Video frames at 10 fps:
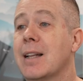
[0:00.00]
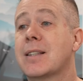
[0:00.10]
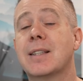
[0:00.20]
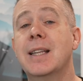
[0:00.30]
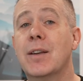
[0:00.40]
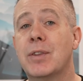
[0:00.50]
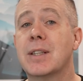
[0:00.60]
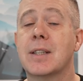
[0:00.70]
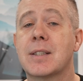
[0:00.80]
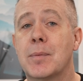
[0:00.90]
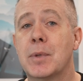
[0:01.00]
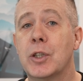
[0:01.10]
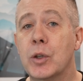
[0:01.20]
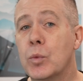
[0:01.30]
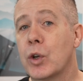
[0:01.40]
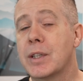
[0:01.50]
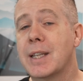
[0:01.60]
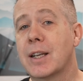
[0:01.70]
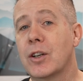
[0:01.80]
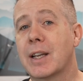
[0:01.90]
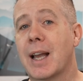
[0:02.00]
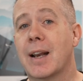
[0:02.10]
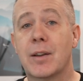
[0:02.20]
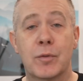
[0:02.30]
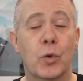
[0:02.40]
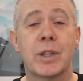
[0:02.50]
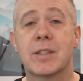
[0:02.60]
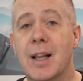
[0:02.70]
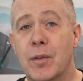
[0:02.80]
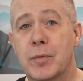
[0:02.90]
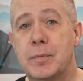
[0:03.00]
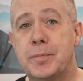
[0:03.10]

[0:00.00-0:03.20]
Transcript: and see if this is something you want to take a look at for yourself.